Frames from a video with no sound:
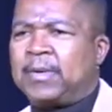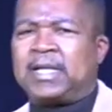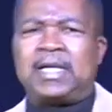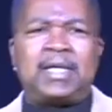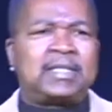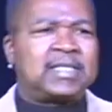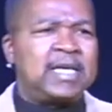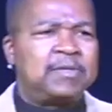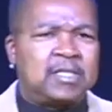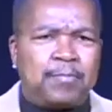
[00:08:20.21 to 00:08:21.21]
but it
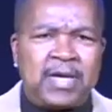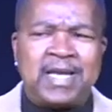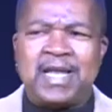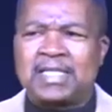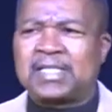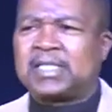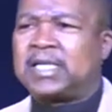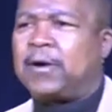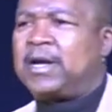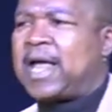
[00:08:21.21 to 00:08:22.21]
seems to be
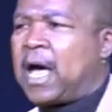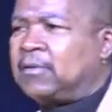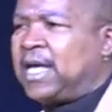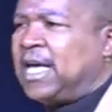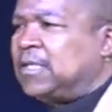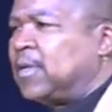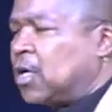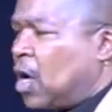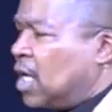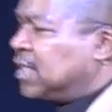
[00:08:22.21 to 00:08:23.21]
necessary nowadays
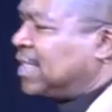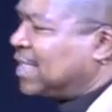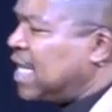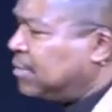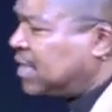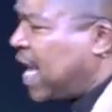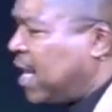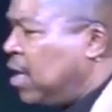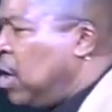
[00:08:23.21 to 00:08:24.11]
because it seems that